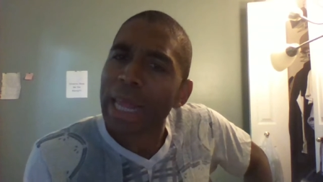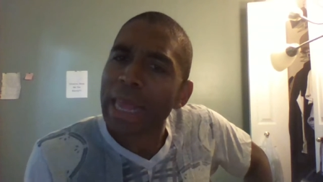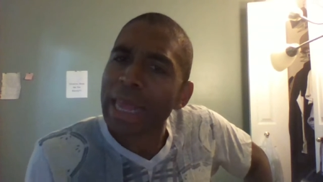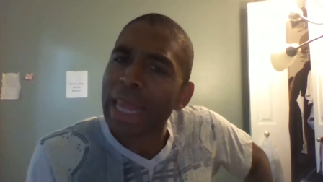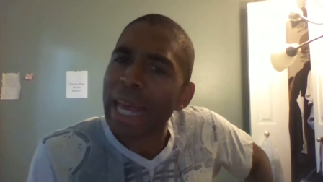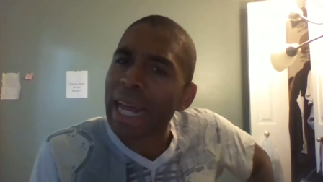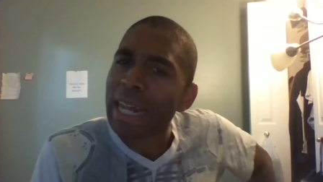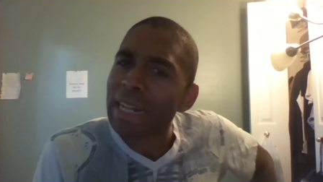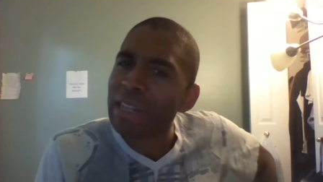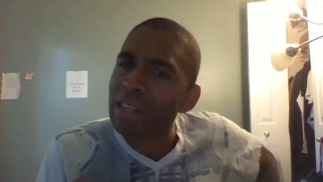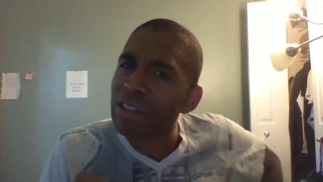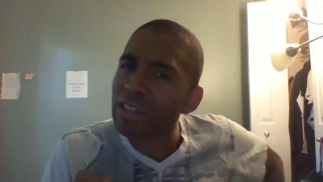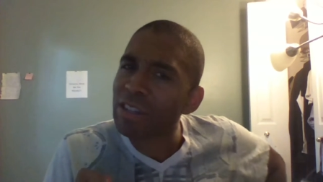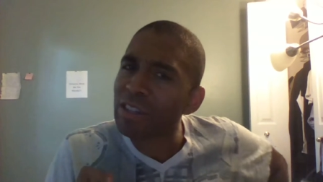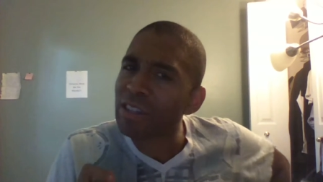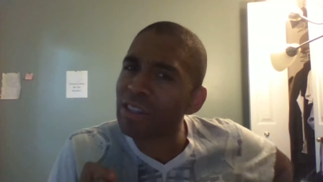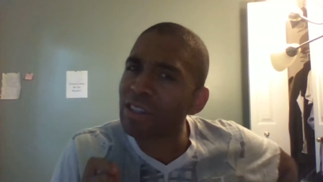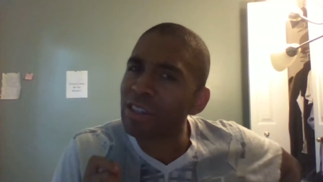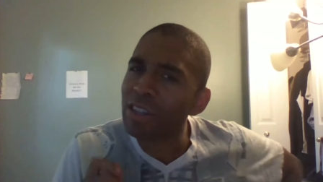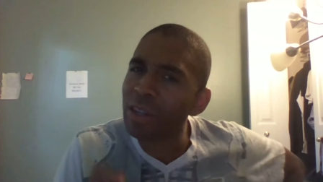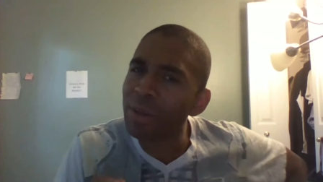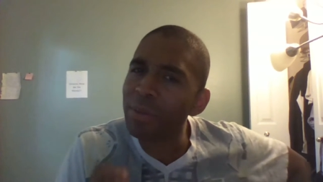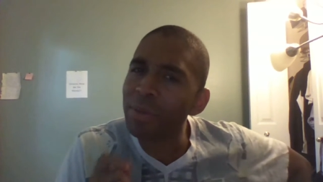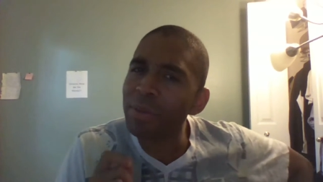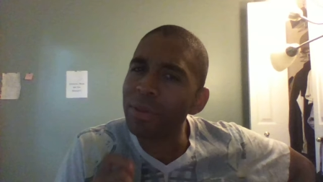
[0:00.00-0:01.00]
that
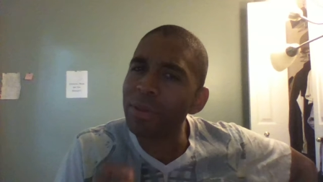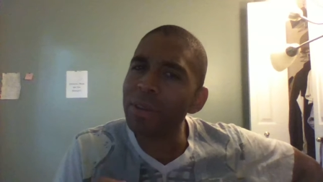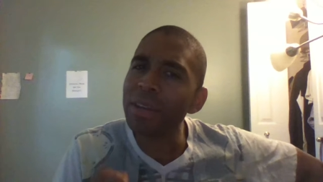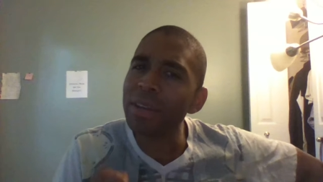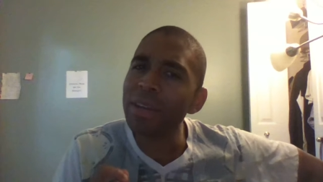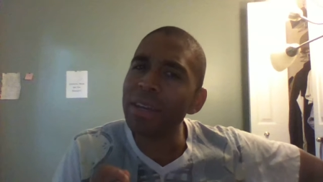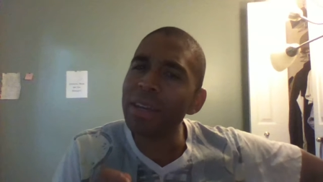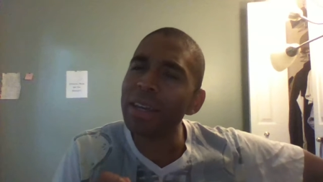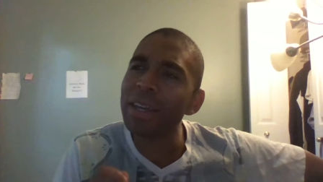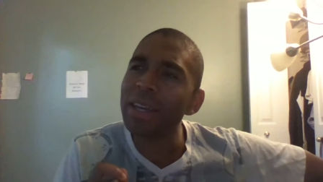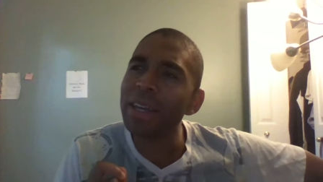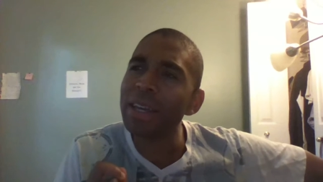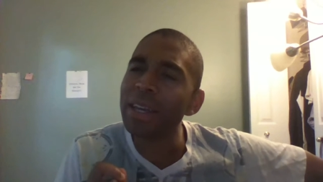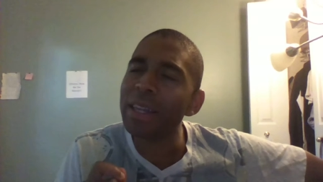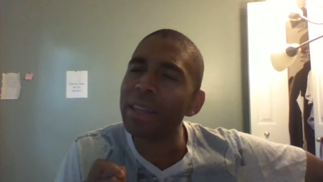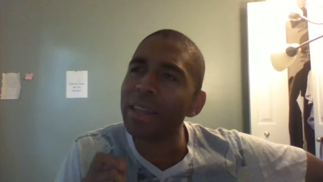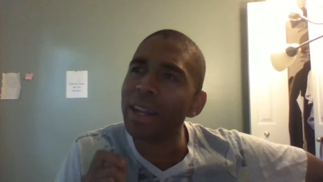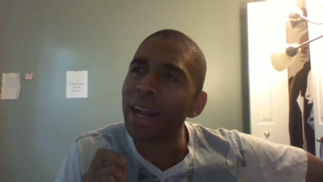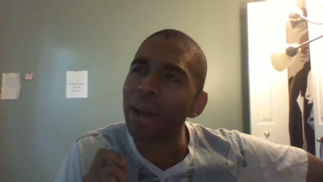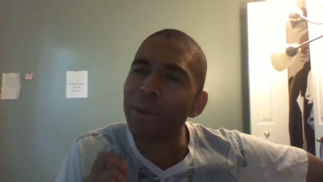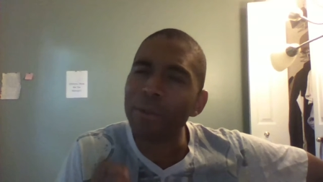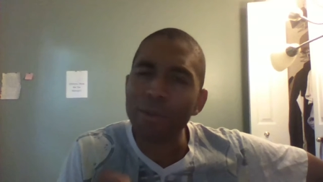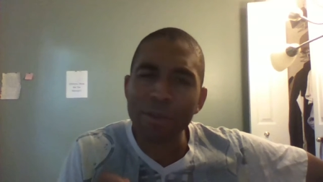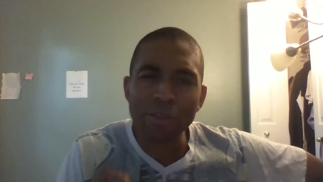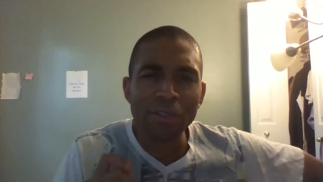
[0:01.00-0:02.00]
something that
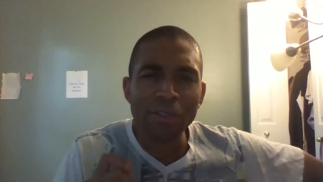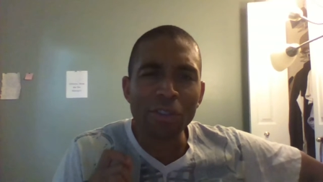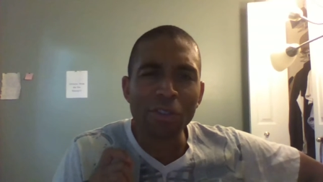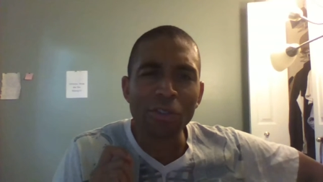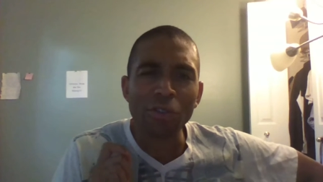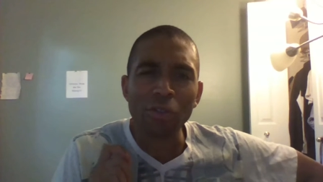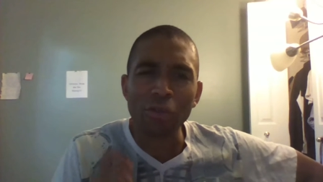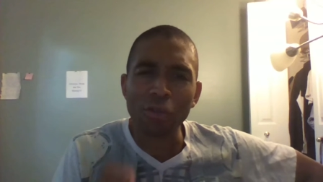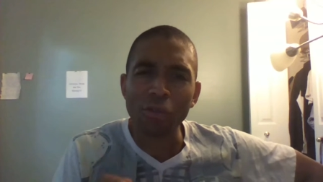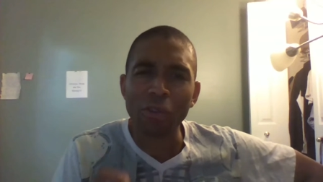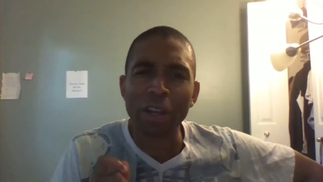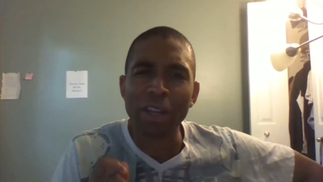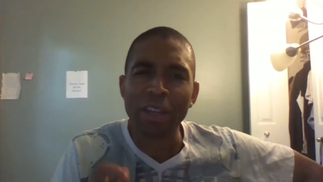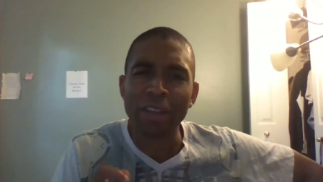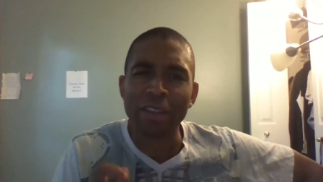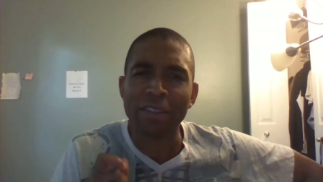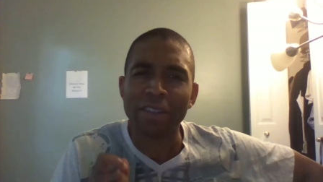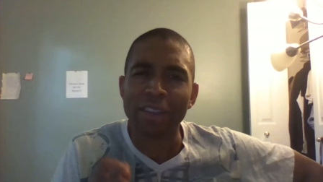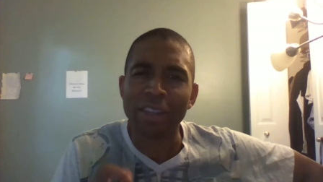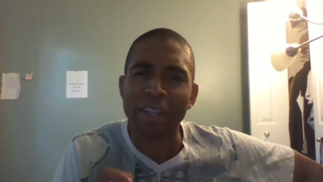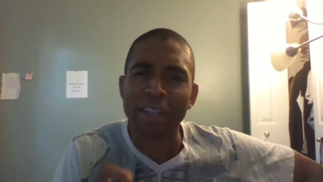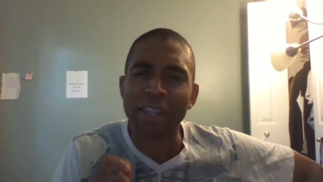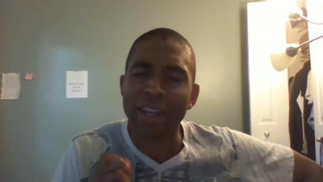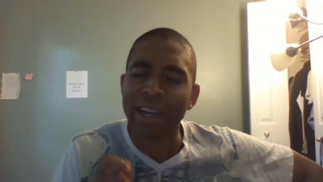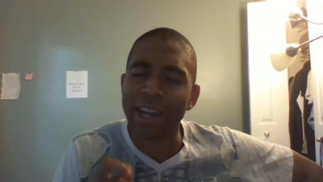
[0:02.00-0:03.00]
i wasn't
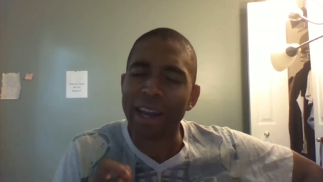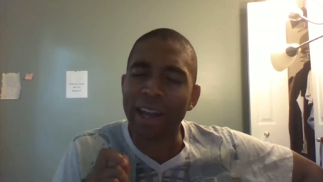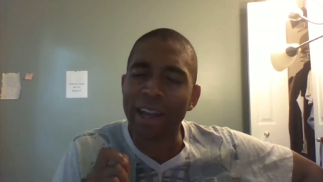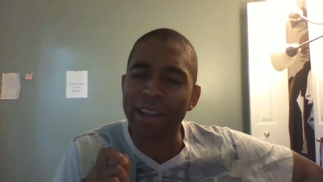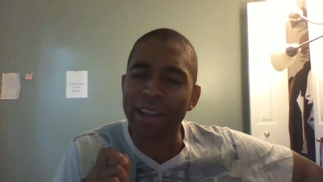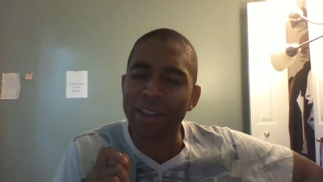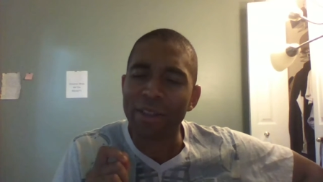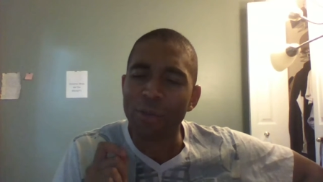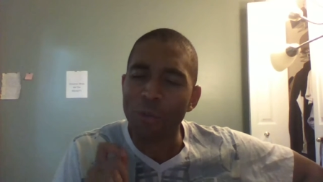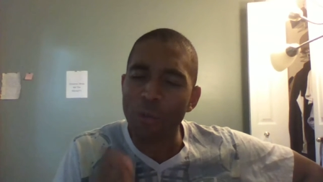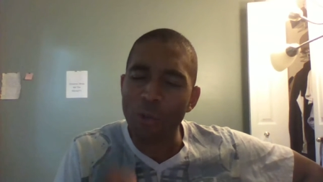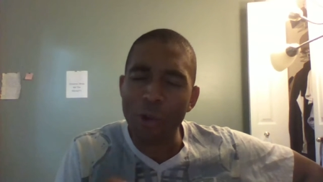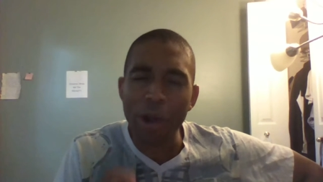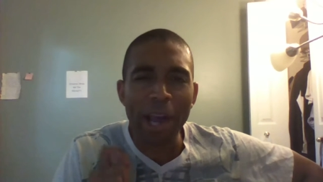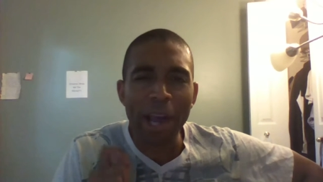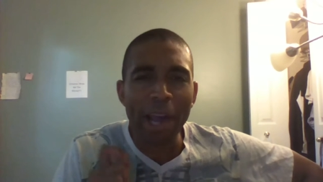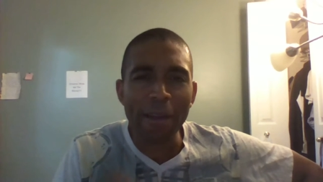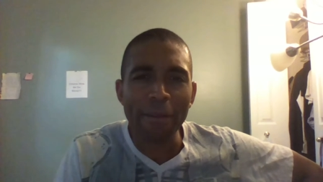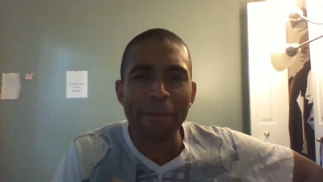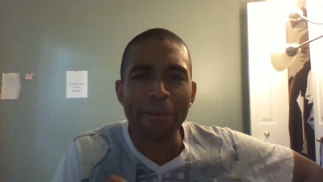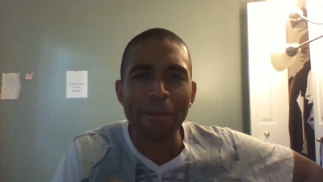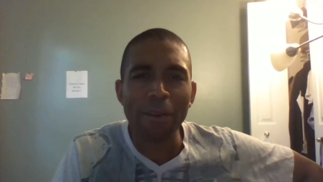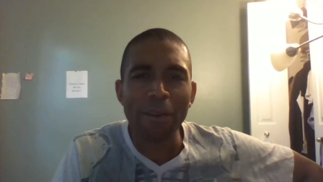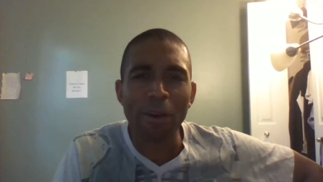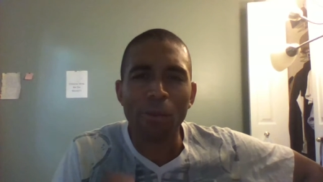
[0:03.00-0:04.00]
crazy that the way i
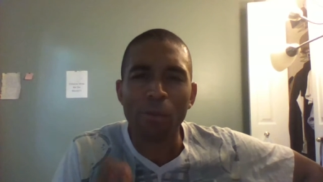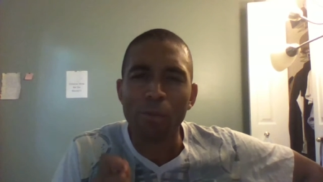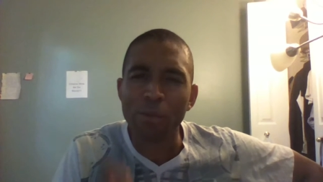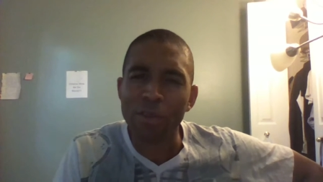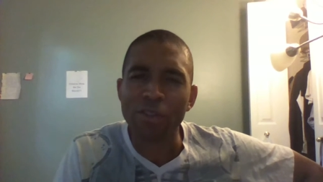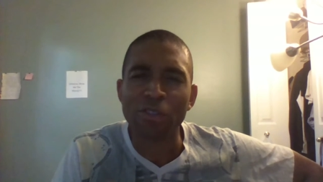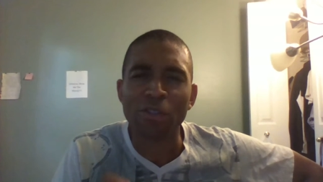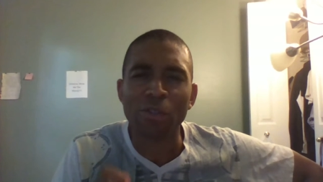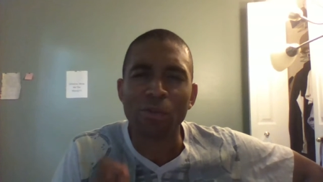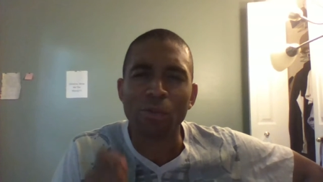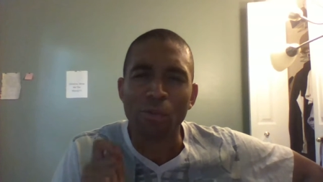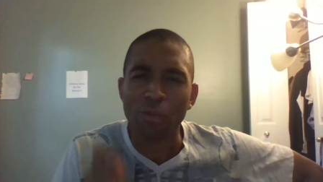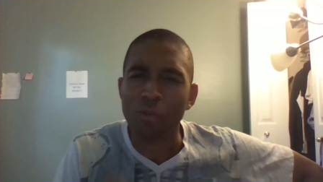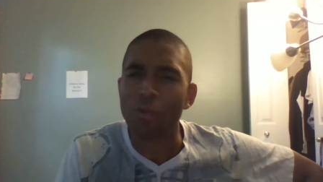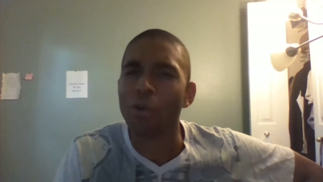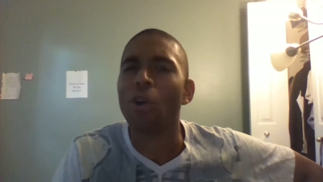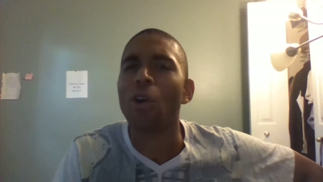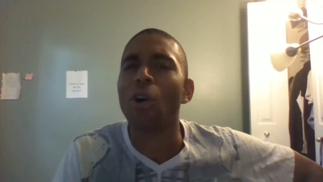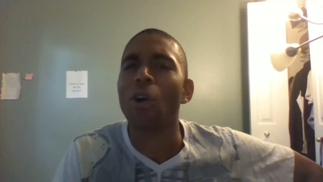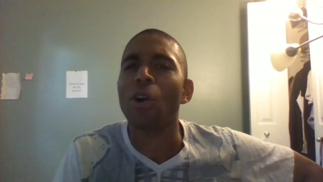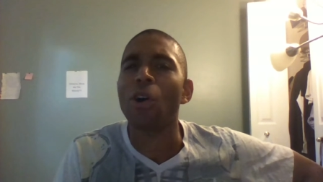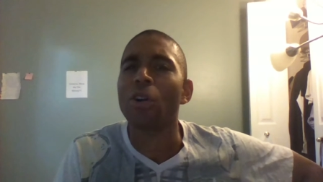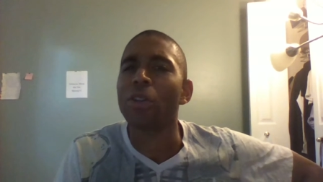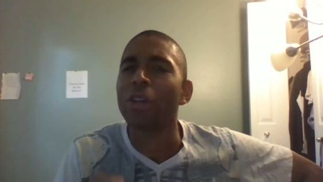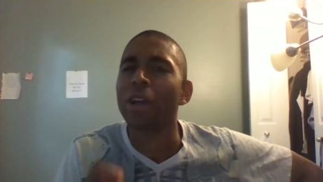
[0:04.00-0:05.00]
felt wasn't
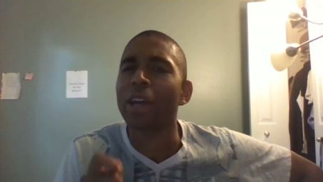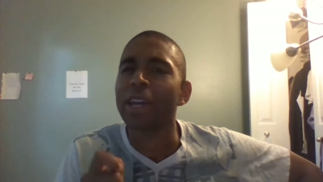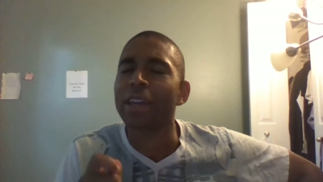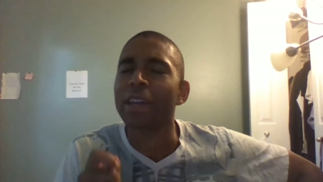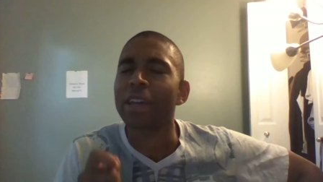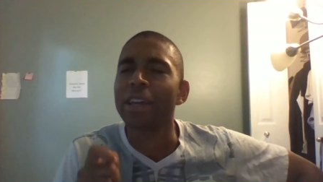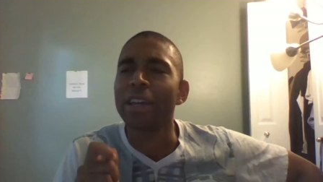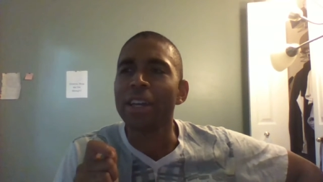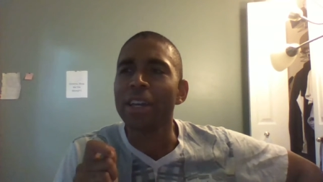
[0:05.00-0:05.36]
wrong like